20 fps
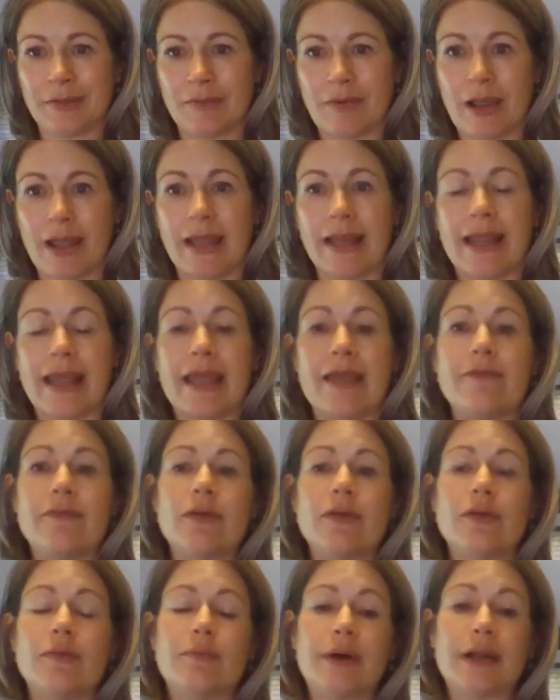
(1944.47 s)
right?
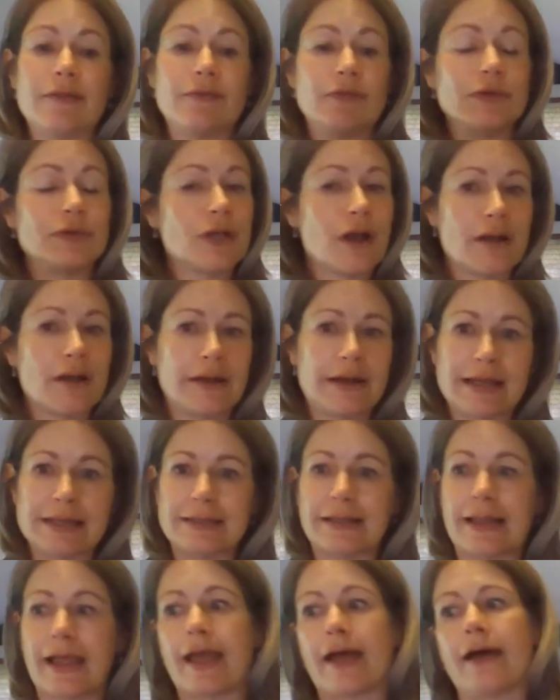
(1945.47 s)
If you started
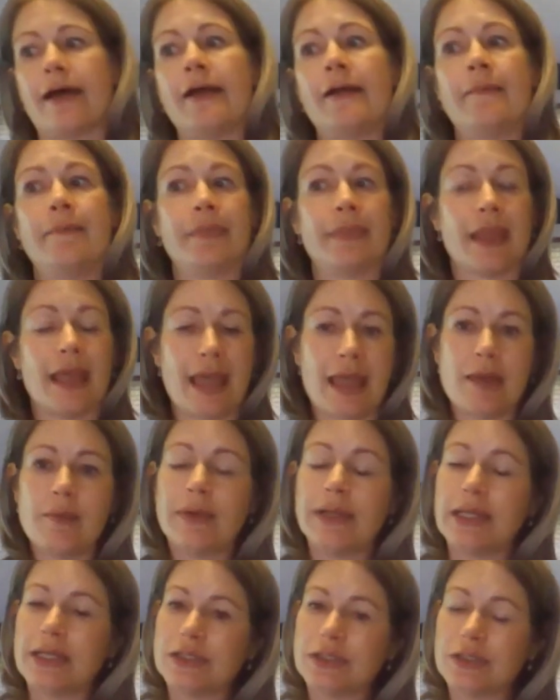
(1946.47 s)
as like
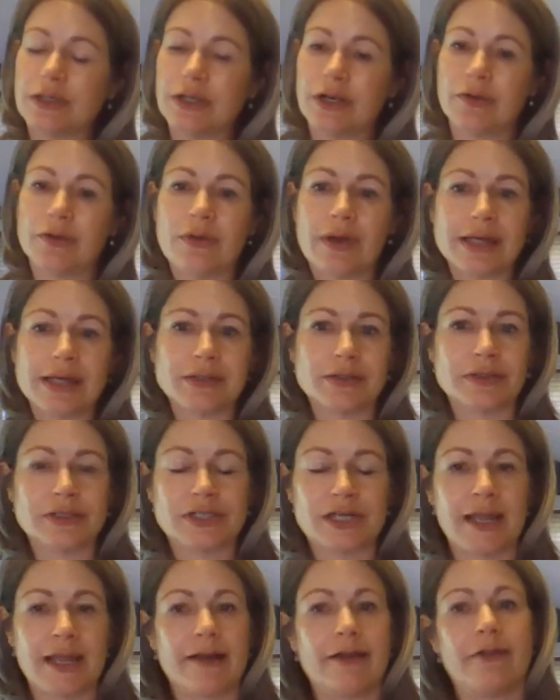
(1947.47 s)
hey, we need you, you guys are
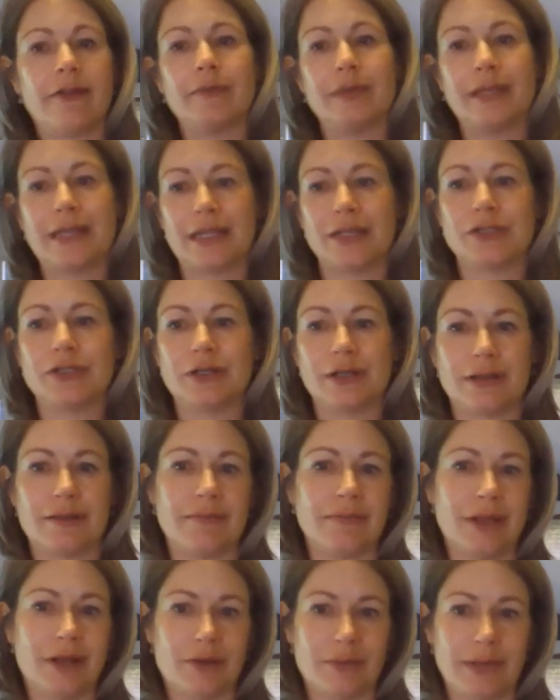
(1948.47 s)
a channel and we need you
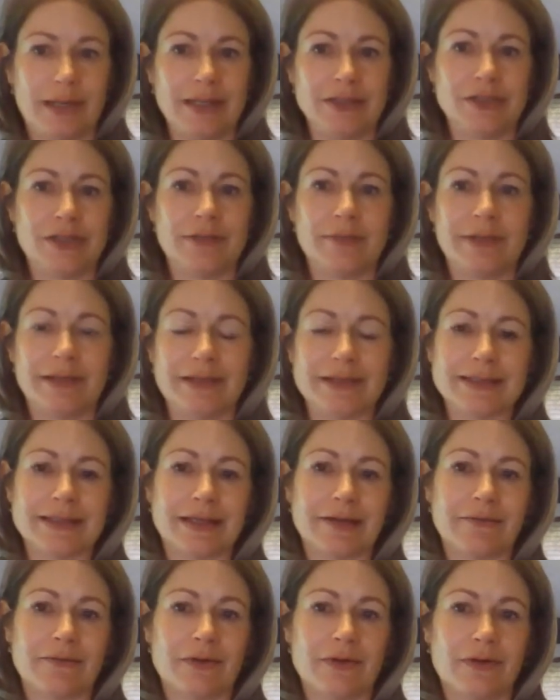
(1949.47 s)
to, we need you to be
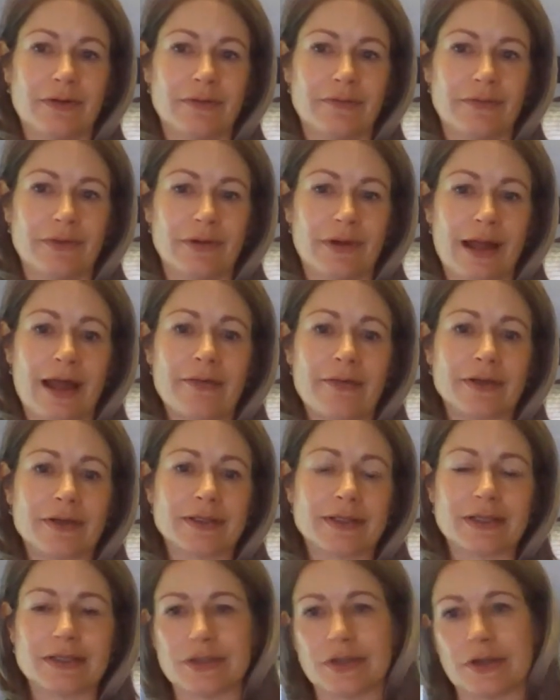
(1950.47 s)
listening for
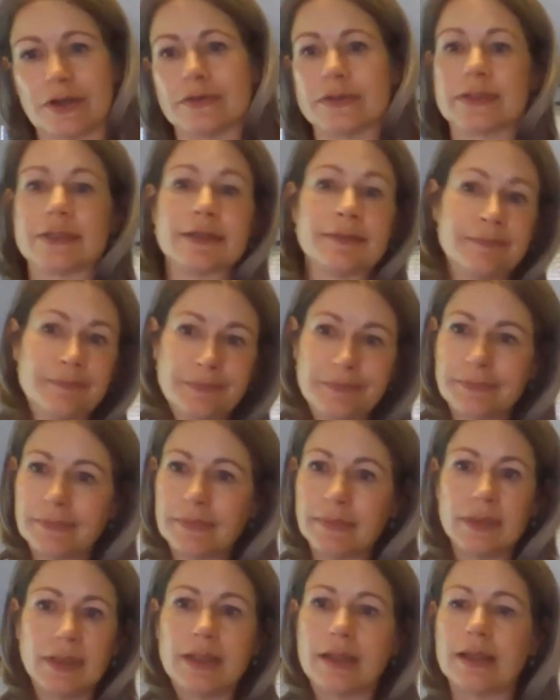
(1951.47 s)
ethics concerns,
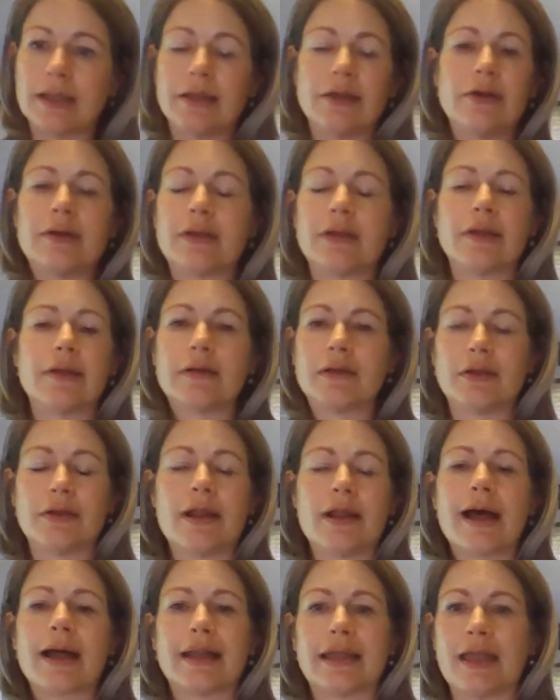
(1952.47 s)

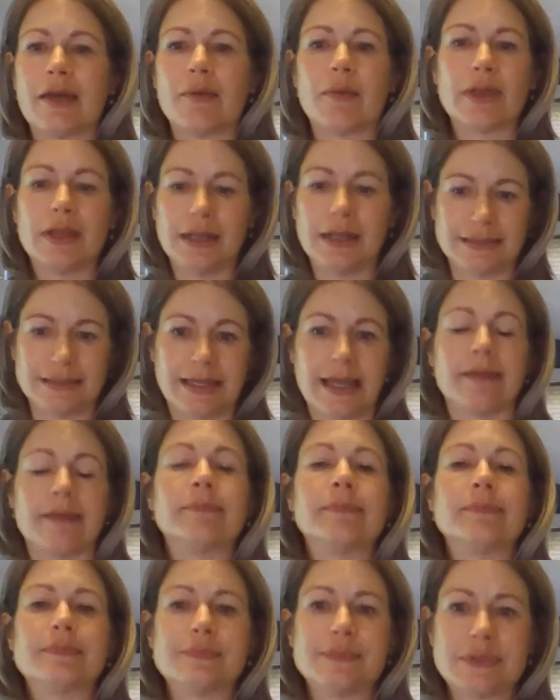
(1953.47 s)
you're not going to get where you need to get.
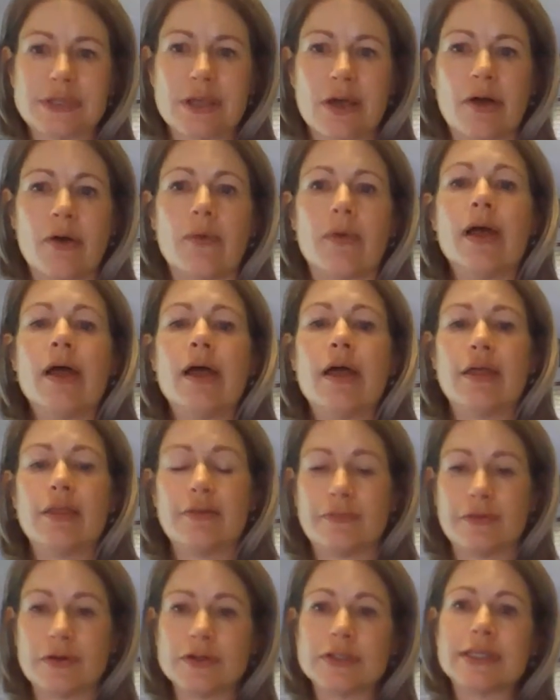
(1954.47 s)
So
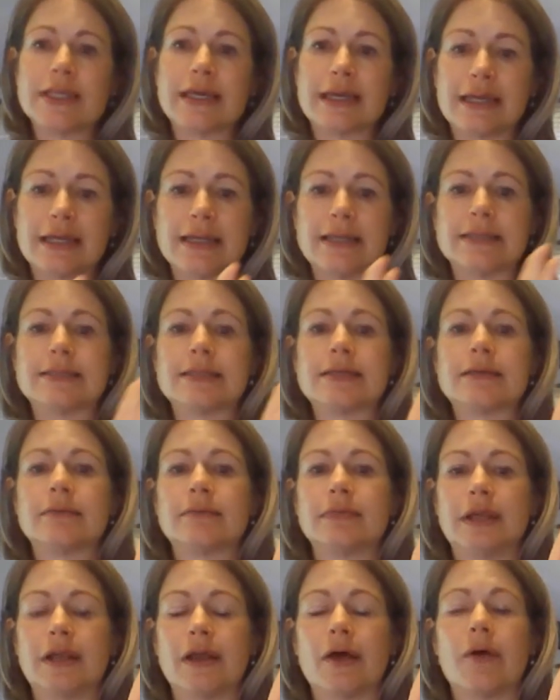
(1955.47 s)
the first thing is,
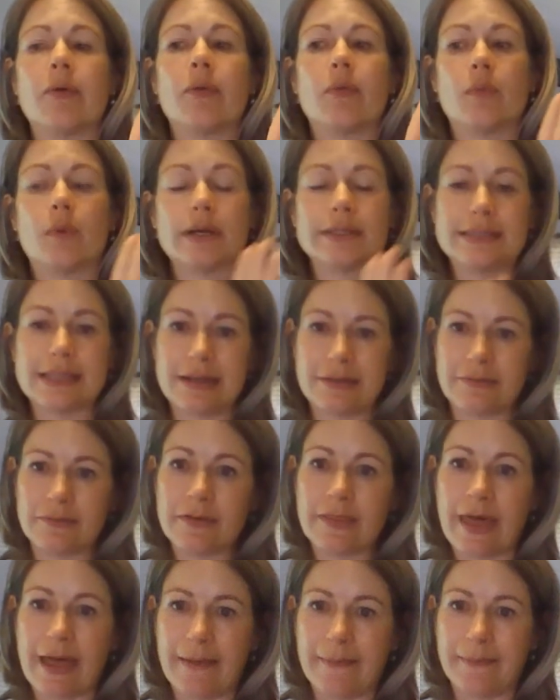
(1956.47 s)
what's in it
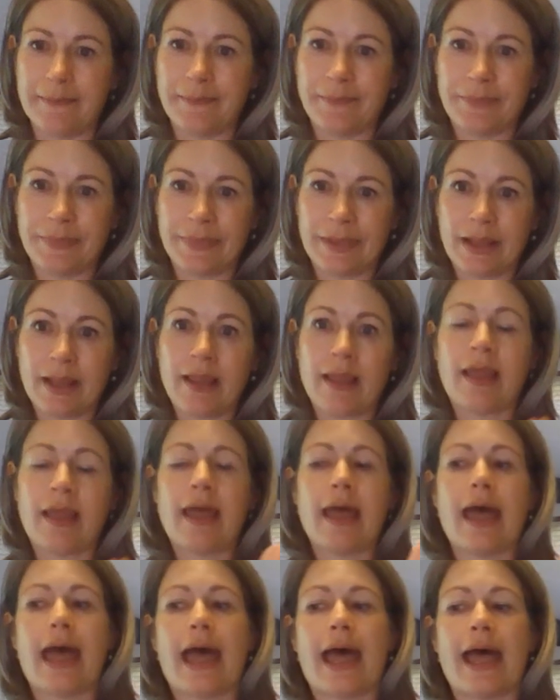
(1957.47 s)
for them,
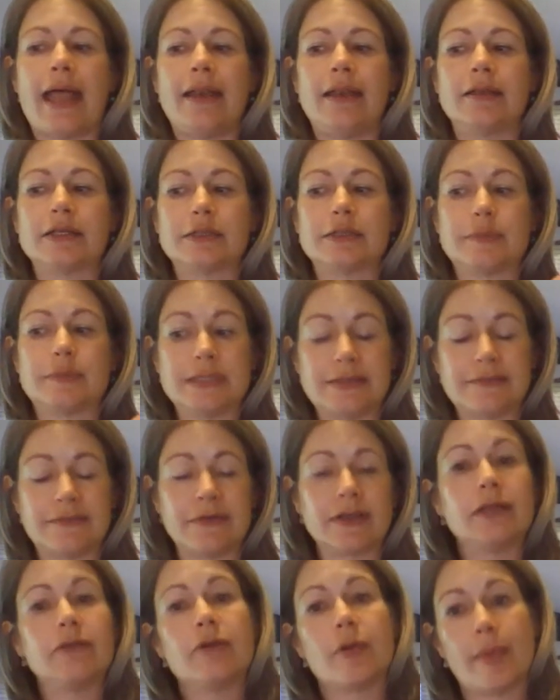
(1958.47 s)
and
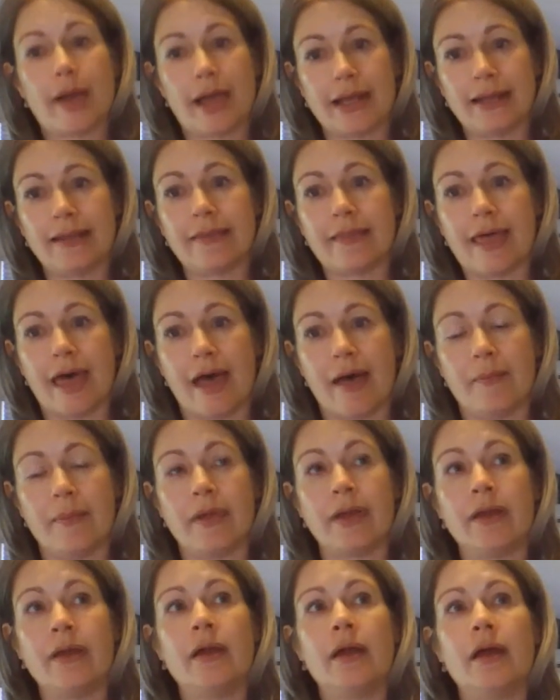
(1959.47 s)
specifically reminding
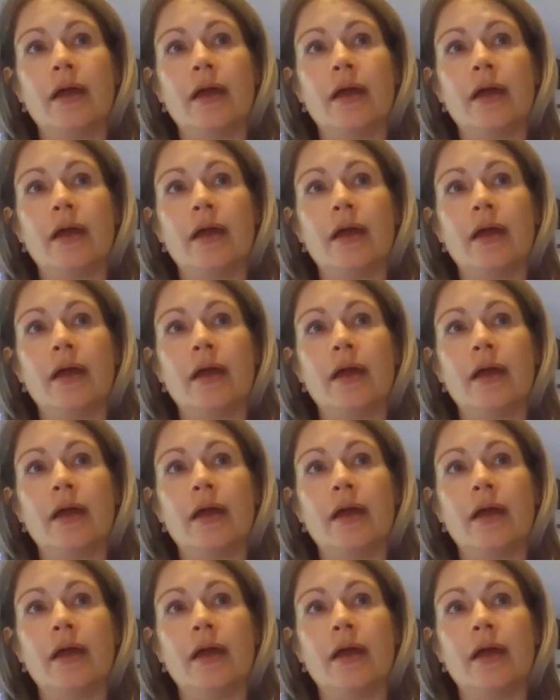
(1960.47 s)
them